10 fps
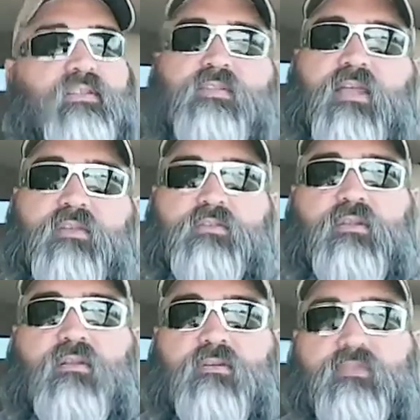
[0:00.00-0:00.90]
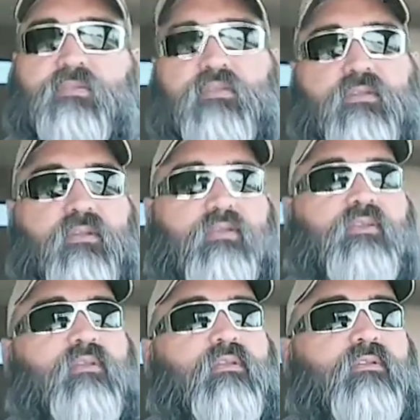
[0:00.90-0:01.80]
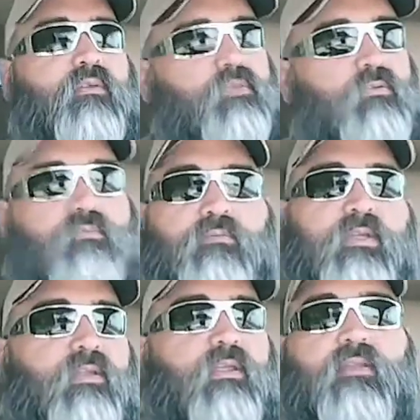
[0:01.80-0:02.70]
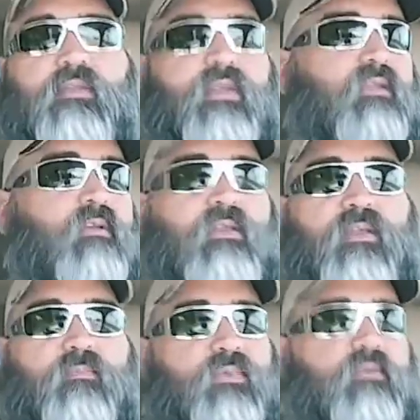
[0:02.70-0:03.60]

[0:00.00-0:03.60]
And I was like, no, dude, that ain't going to happen.